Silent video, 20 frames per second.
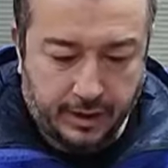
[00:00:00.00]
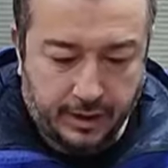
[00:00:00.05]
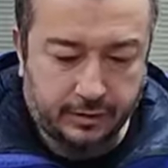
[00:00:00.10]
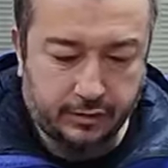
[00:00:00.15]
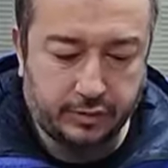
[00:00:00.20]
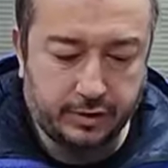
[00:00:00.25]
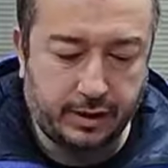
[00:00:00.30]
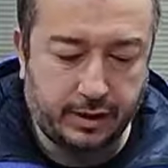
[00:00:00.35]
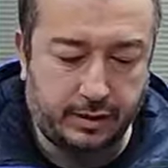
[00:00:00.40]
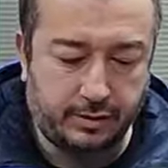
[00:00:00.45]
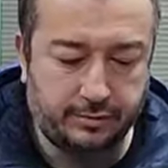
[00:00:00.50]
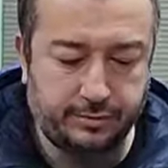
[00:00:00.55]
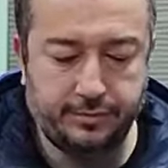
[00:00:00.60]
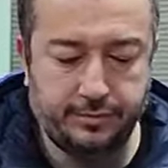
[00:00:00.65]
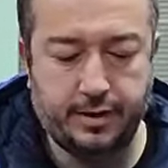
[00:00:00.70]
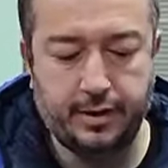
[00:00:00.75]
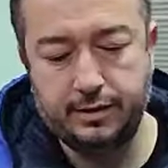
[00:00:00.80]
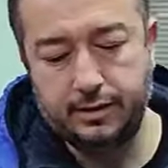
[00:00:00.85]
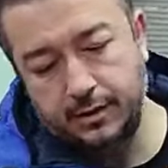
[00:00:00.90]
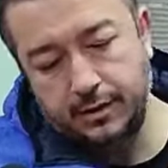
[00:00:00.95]
together.
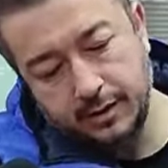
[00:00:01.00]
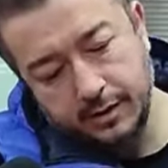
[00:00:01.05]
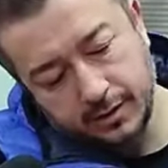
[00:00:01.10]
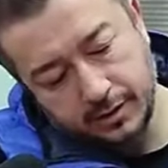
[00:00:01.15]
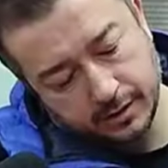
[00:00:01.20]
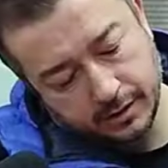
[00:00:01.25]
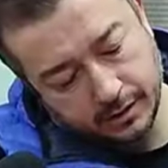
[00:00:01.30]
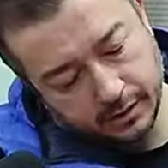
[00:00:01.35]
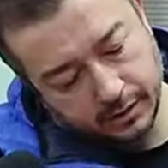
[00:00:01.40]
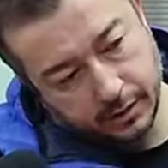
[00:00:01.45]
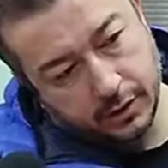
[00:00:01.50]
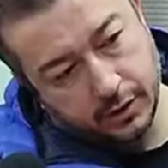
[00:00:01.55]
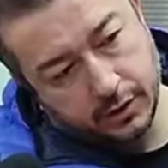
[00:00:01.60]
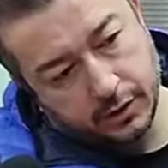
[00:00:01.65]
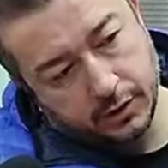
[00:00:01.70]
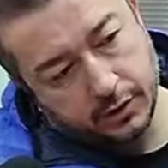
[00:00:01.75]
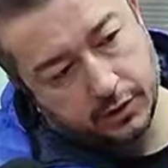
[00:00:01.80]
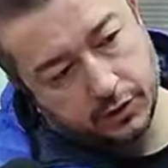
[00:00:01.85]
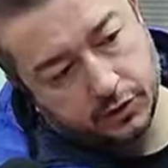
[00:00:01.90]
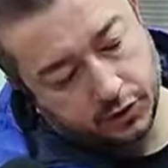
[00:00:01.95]
What is coming out?
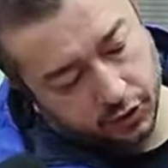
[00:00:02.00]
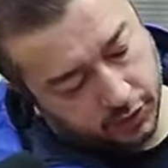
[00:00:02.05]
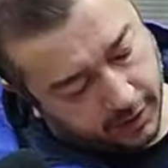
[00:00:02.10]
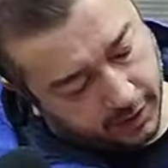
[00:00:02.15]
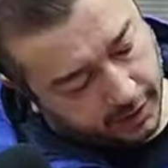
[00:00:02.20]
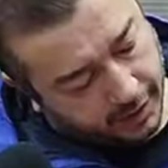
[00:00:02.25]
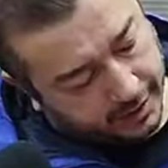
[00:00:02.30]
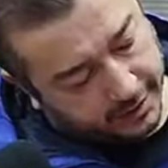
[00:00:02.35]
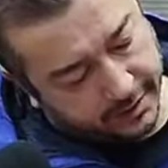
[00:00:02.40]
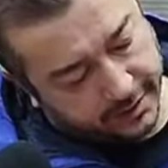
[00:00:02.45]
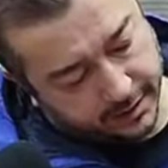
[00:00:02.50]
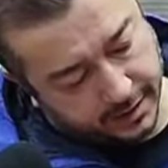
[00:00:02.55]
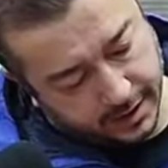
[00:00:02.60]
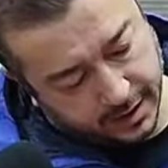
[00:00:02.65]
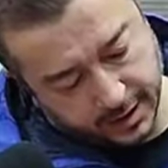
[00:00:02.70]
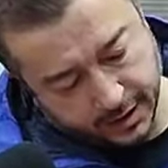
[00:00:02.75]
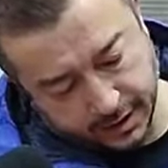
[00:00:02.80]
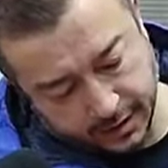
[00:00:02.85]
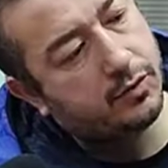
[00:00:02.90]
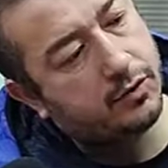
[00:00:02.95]
What kind of product?
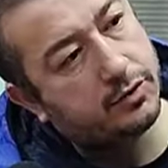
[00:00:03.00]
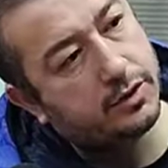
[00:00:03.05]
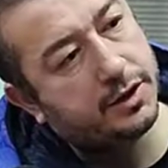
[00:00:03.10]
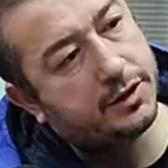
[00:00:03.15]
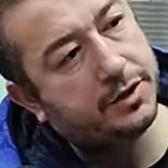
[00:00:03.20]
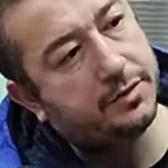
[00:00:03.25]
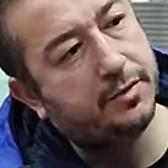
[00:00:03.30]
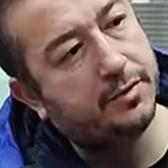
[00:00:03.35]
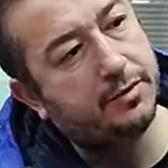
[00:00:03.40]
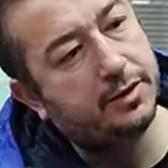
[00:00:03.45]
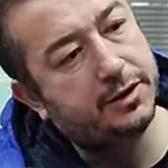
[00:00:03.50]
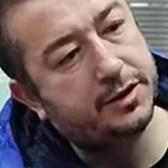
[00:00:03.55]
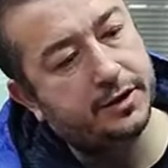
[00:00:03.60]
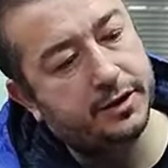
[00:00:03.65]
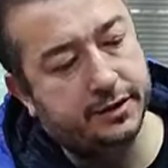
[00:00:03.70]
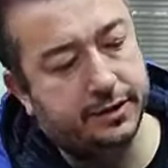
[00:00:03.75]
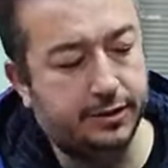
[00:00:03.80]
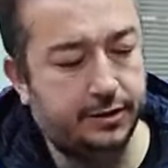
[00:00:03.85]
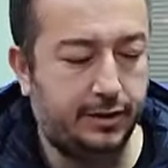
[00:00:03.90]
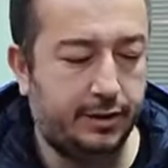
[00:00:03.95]
Let's look at
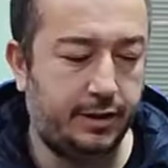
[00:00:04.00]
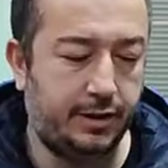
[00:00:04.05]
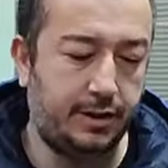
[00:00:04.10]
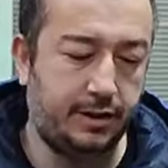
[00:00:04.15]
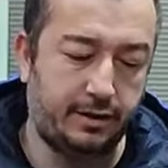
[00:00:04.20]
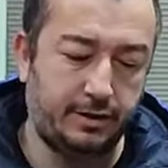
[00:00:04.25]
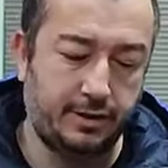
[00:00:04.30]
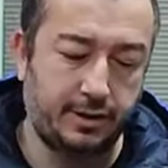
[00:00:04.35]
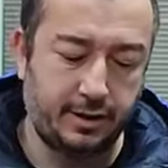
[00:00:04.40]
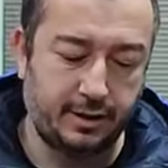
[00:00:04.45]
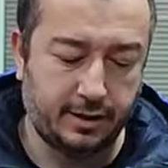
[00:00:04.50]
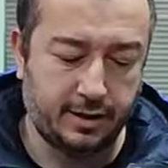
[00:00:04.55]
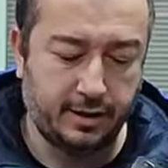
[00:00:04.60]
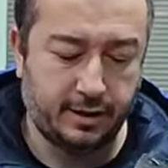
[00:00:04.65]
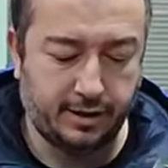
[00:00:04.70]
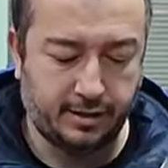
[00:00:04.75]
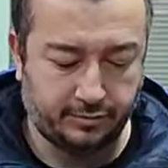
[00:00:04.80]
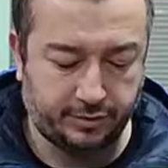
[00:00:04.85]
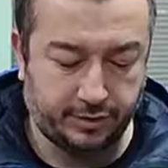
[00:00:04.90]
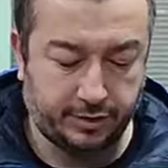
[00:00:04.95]
its quality.
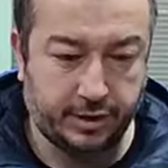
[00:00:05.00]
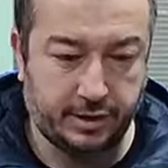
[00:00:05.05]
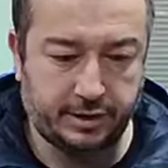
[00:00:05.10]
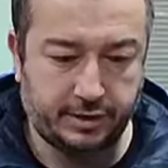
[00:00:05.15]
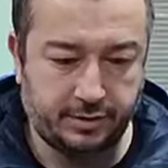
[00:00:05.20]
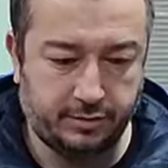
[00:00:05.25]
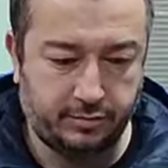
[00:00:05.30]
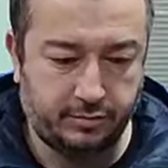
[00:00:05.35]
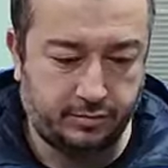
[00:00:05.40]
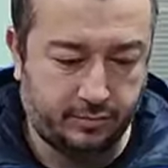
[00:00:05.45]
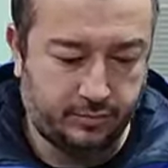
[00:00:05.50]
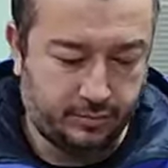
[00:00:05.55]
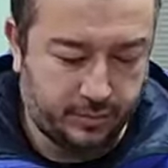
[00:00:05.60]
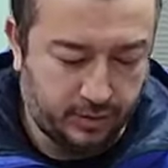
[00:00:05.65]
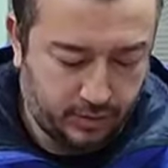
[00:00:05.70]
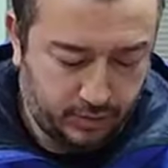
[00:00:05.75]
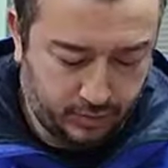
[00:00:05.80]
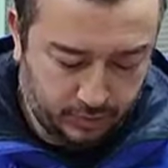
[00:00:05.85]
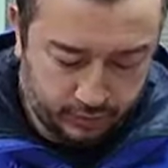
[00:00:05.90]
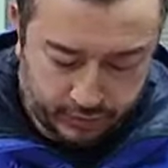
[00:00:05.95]
It is a well-known
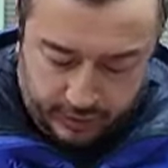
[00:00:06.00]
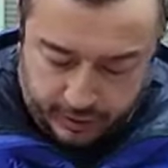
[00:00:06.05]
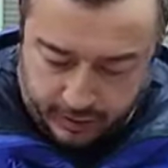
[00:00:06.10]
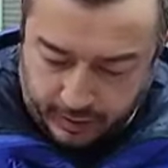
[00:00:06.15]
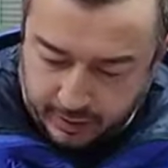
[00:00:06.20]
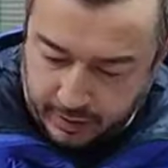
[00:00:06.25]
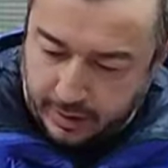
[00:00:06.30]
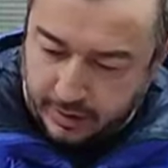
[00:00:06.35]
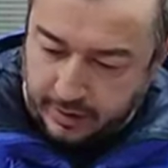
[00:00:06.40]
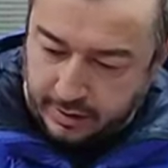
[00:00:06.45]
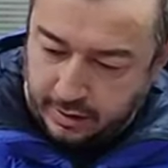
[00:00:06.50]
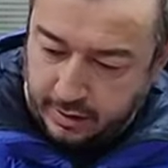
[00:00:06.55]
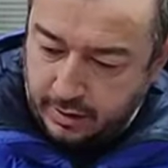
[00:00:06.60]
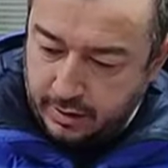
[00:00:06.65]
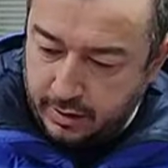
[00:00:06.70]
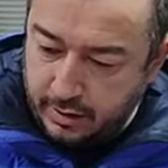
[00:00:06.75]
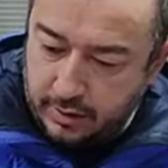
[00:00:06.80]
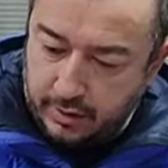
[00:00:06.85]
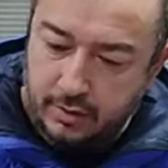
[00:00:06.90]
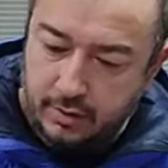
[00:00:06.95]
product. A
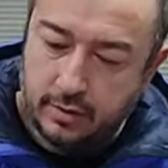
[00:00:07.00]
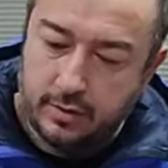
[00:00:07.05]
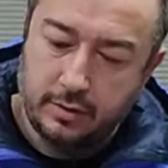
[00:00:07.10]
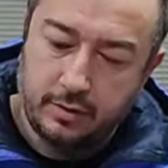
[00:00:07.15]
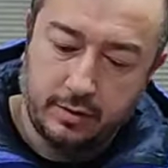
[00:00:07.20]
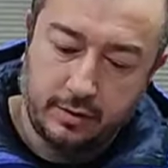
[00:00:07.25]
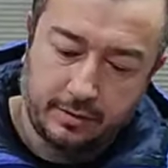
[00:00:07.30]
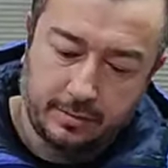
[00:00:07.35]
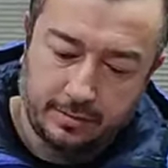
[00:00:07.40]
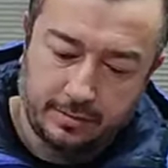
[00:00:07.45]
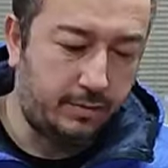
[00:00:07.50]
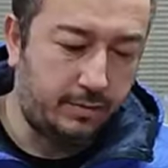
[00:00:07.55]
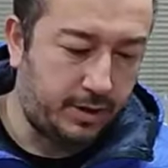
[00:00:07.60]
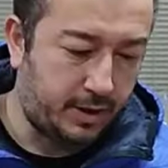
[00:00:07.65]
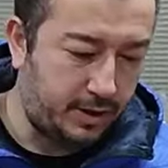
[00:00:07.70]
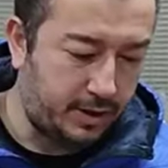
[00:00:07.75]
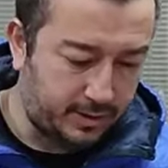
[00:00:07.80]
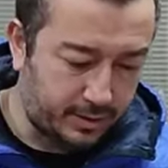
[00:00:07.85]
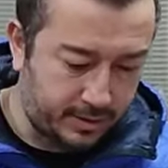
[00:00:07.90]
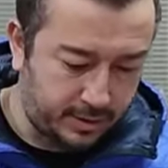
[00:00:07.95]
product used.
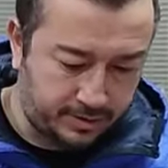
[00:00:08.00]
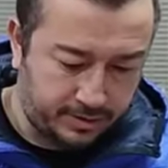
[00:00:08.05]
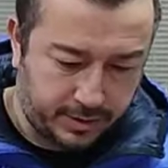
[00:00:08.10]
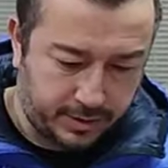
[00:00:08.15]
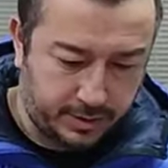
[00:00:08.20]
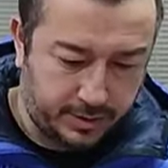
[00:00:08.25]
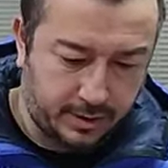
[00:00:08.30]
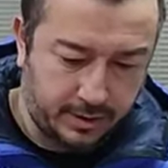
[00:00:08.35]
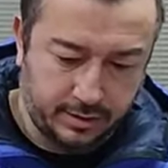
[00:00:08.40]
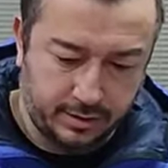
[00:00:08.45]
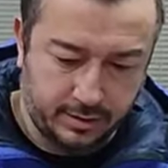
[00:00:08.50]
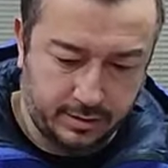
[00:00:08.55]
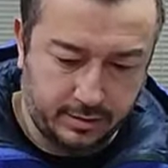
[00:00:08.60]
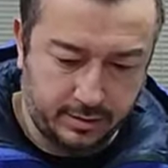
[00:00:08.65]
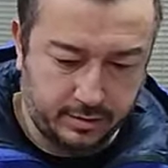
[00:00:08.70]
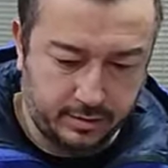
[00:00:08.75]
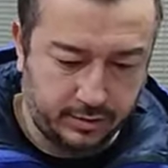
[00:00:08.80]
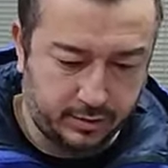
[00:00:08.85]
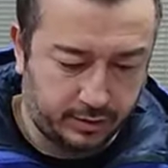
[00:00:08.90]
A preferred product.